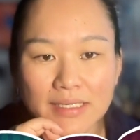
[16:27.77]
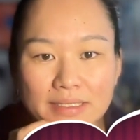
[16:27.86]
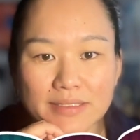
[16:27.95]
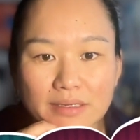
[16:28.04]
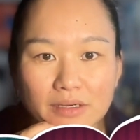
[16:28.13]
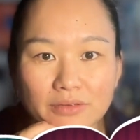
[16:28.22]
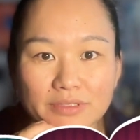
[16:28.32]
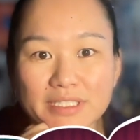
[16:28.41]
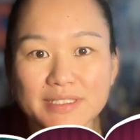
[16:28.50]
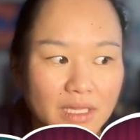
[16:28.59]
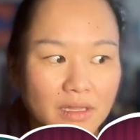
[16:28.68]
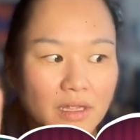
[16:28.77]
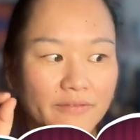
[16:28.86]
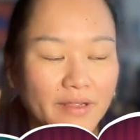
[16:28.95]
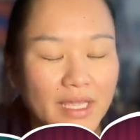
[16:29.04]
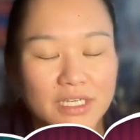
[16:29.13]
So just
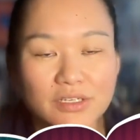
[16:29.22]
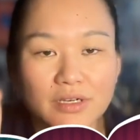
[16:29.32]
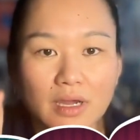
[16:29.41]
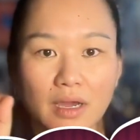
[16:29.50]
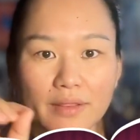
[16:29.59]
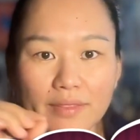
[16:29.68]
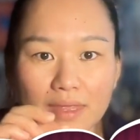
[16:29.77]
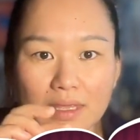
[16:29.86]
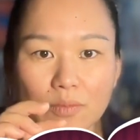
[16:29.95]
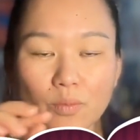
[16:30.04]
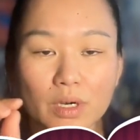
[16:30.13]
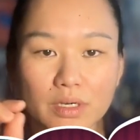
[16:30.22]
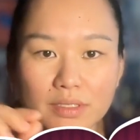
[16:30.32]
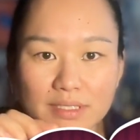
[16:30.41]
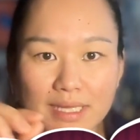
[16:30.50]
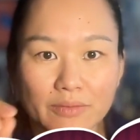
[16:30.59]
clarification on the
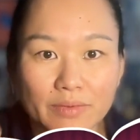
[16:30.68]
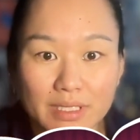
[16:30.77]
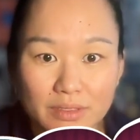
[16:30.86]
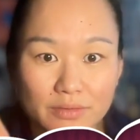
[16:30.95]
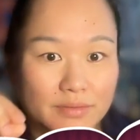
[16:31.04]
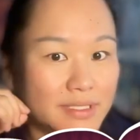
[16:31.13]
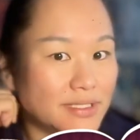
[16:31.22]
words that we use.